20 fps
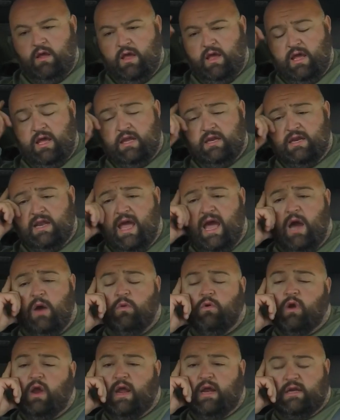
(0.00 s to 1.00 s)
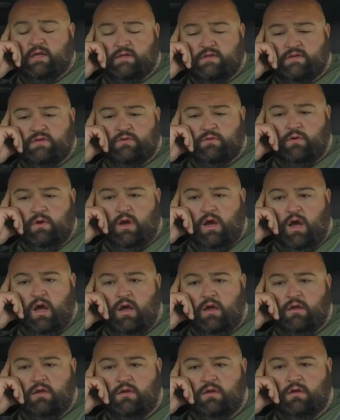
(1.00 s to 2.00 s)
And now we're headed to
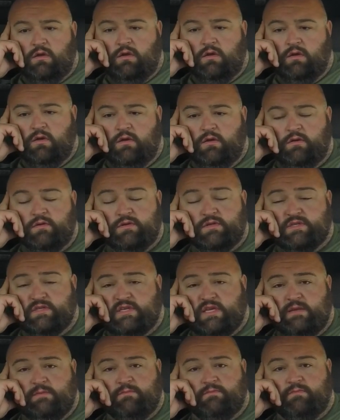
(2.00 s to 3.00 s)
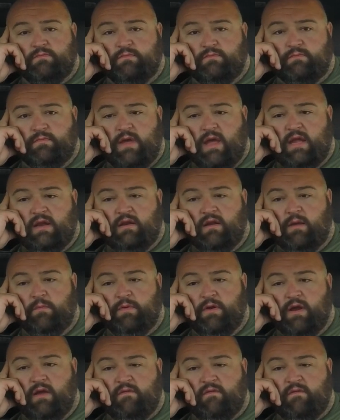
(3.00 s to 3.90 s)
just keep heading up here.